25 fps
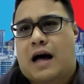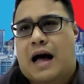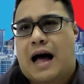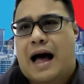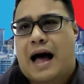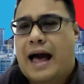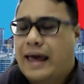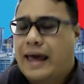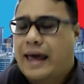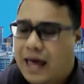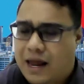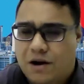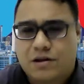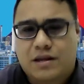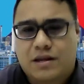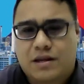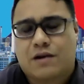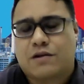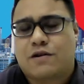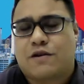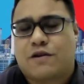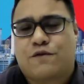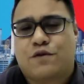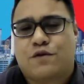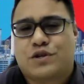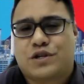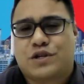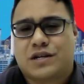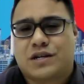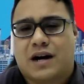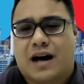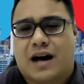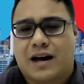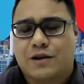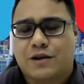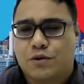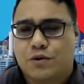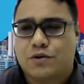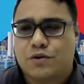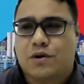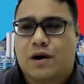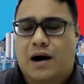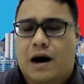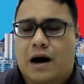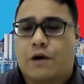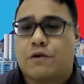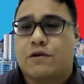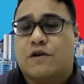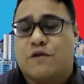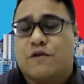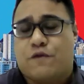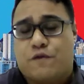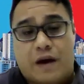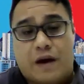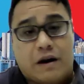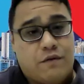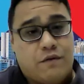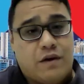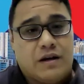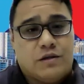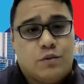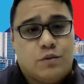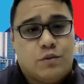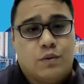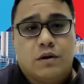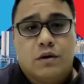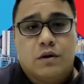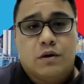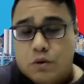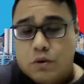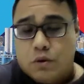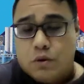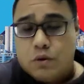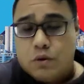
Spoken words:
I cannot tell the future. I don't know how the Fed rates will go